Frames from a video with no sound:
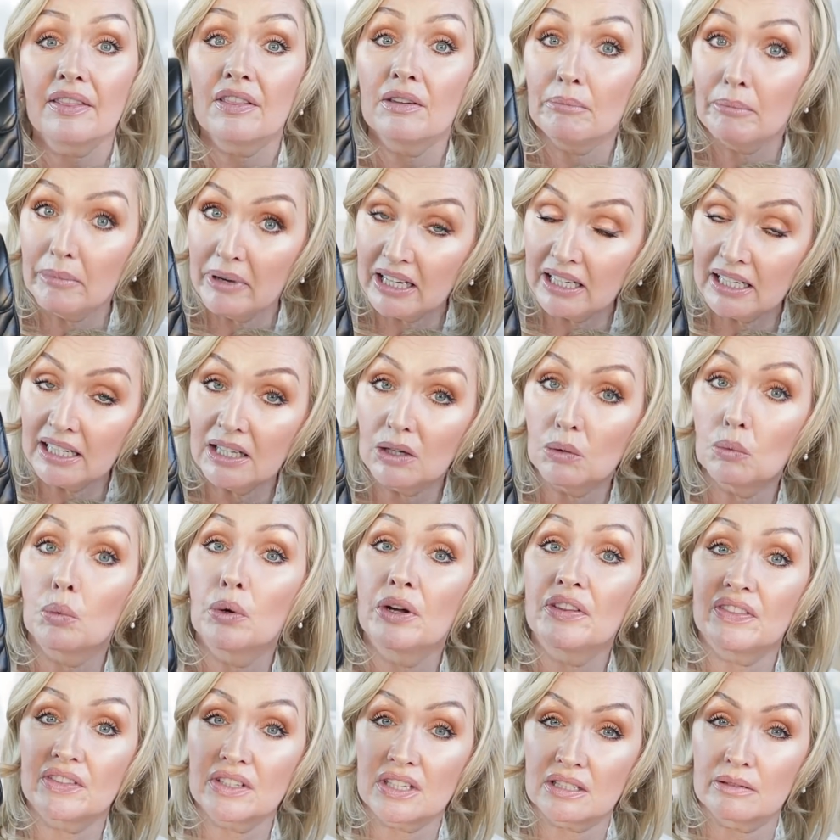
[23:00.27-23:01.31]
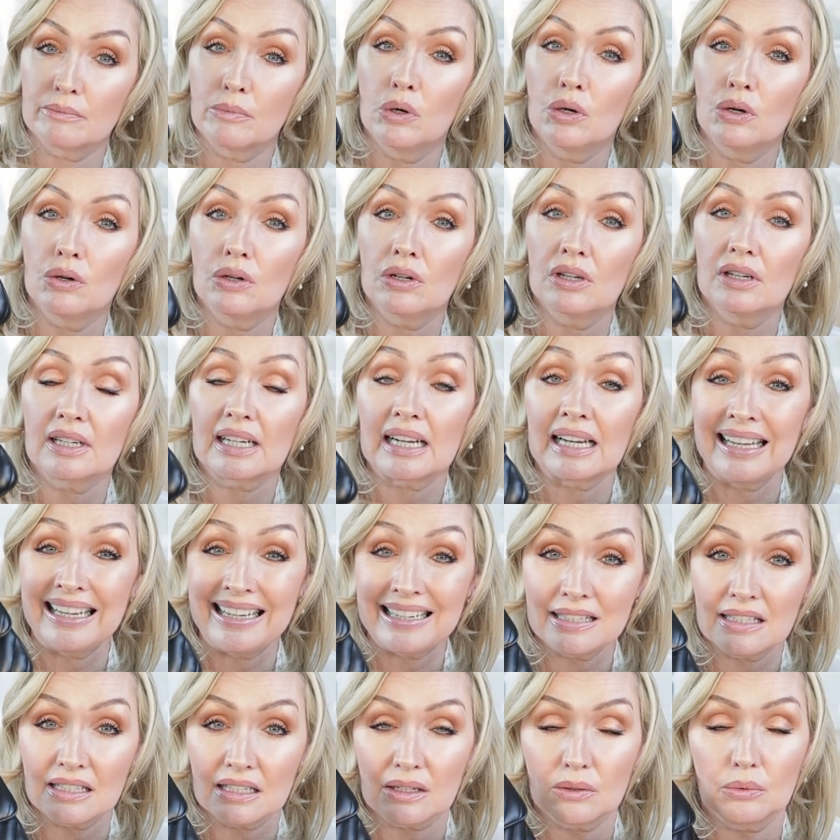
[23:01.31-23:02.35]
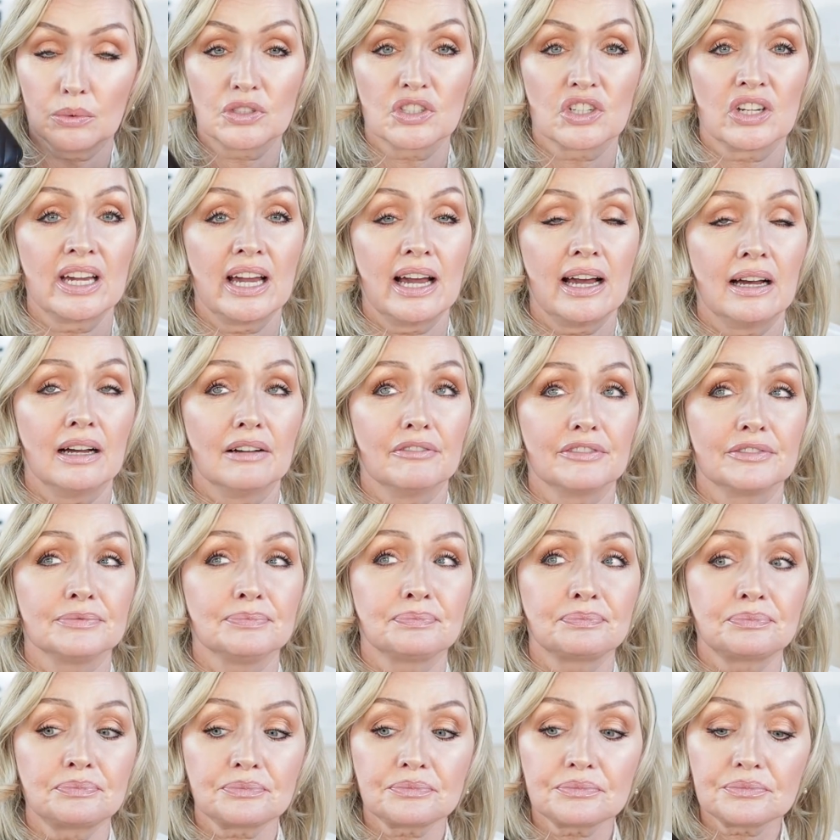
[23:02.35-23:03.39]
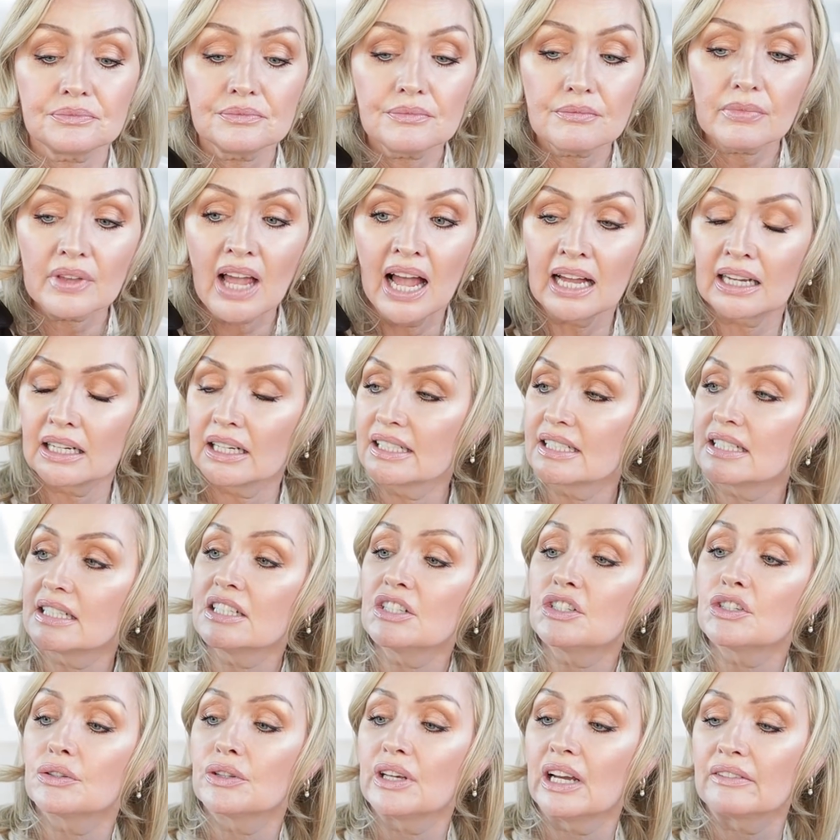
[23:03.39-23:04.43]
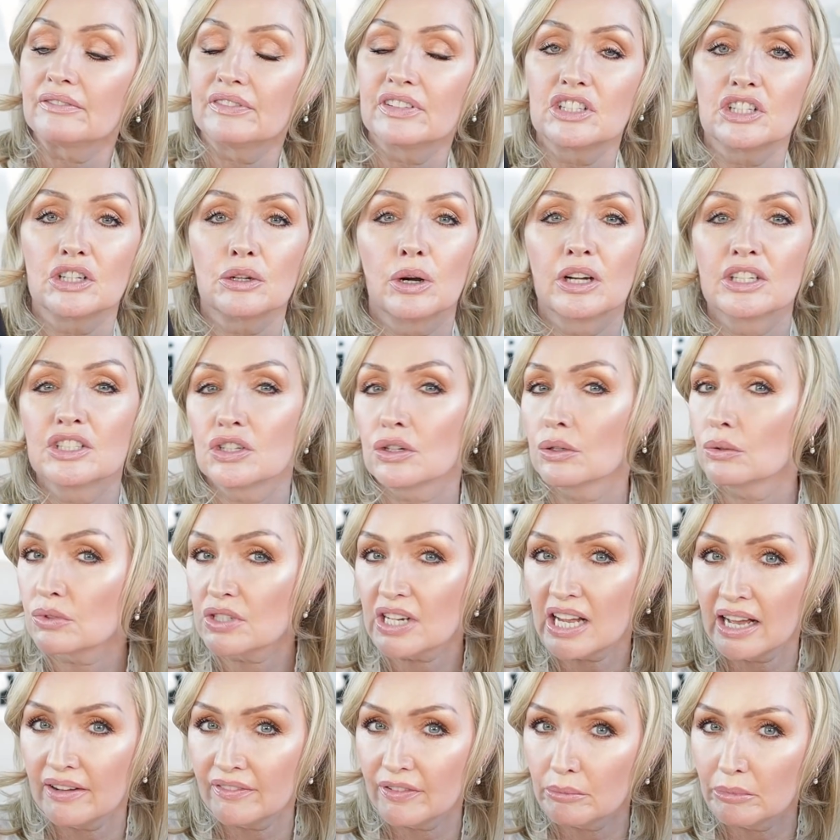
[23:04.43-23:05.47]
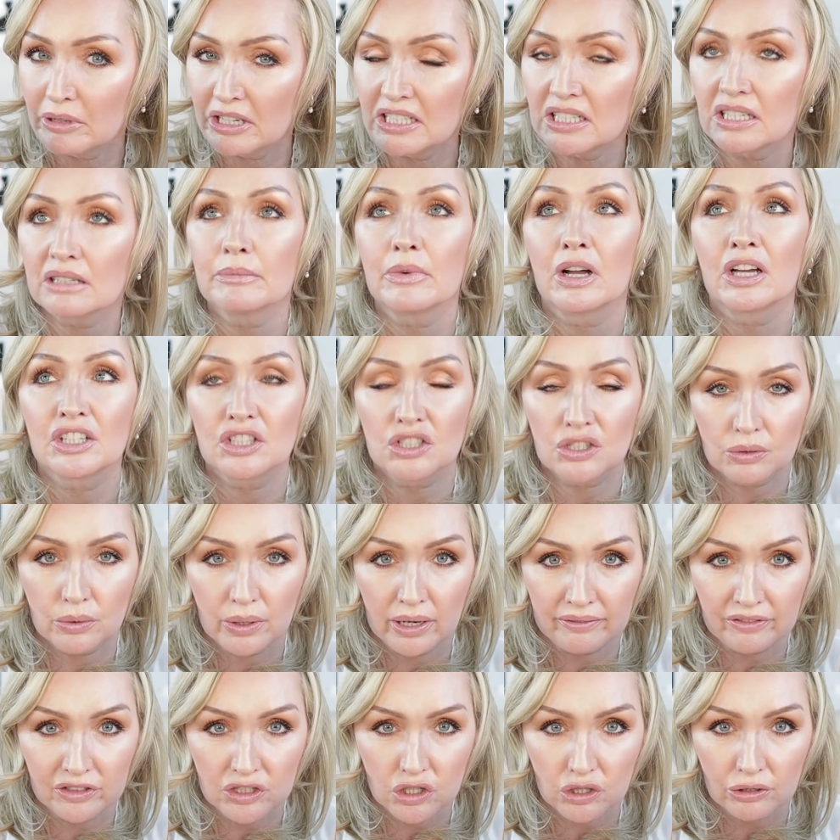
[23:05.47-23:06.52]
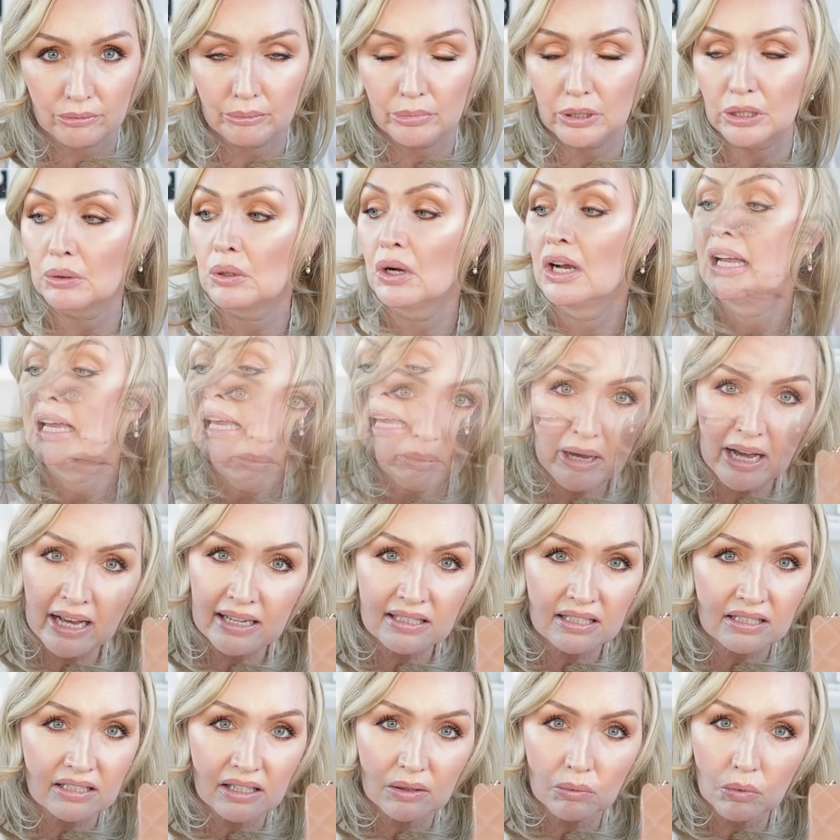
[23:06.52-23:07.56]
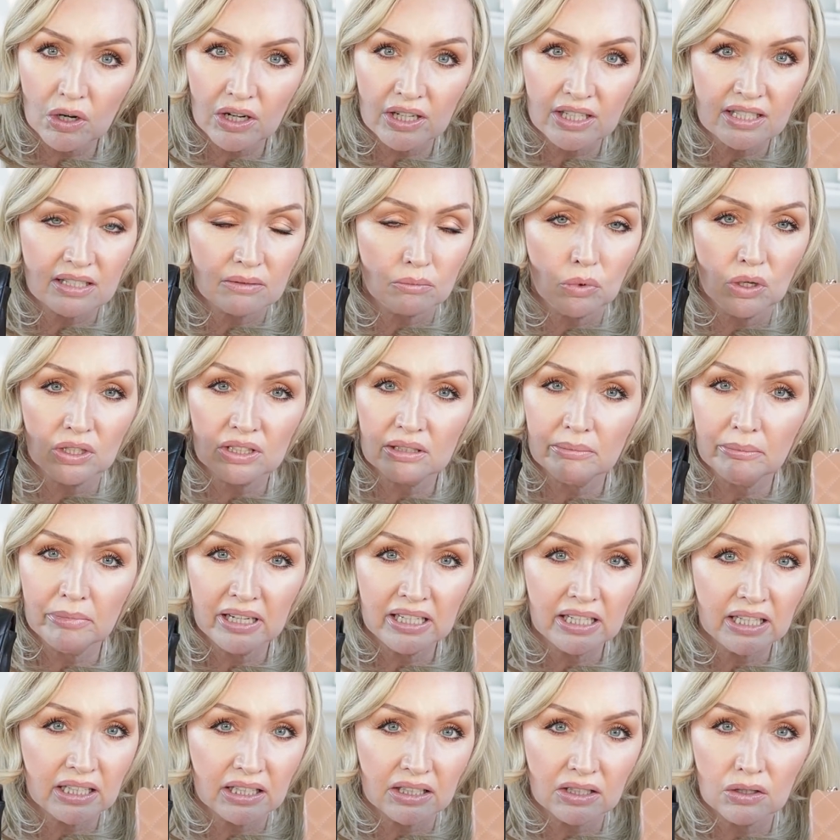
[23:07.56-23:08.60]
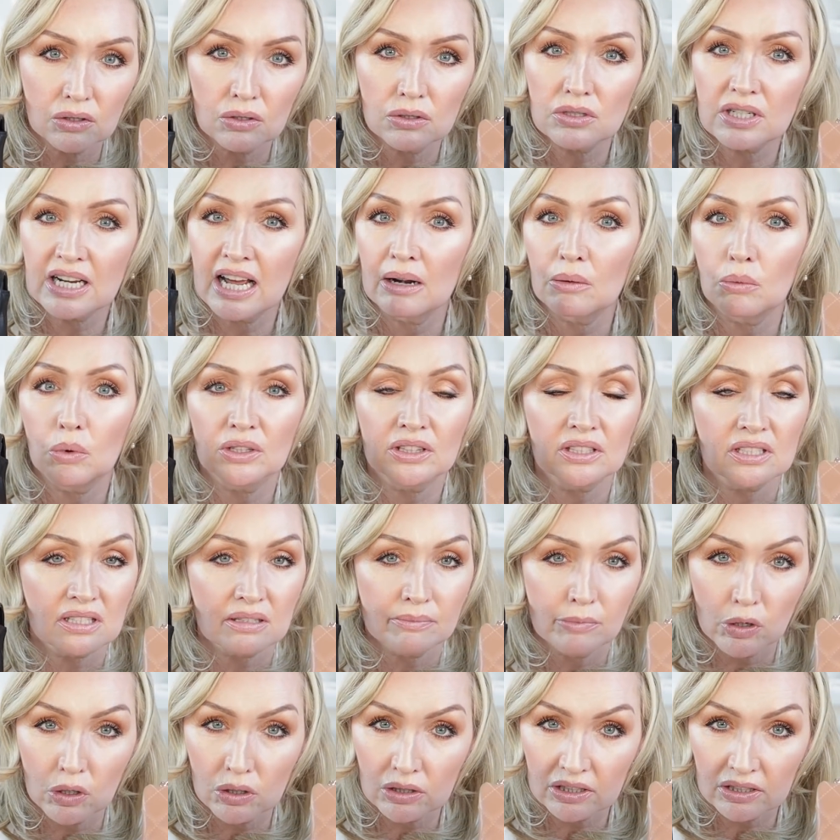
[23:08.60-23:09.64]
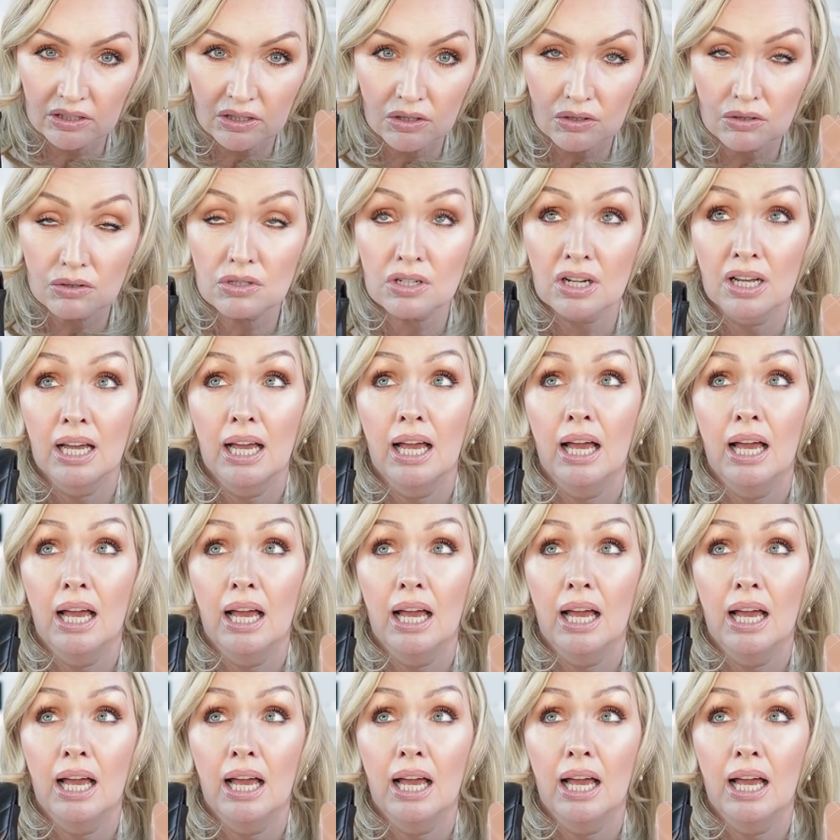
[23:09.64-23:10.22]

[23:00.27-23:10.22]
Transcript: the mini with the small classic, which I have. And I did do that video. I don't have a medium, I do have a jumbo. Capacity wise, and what the mini can hold and what the small can hold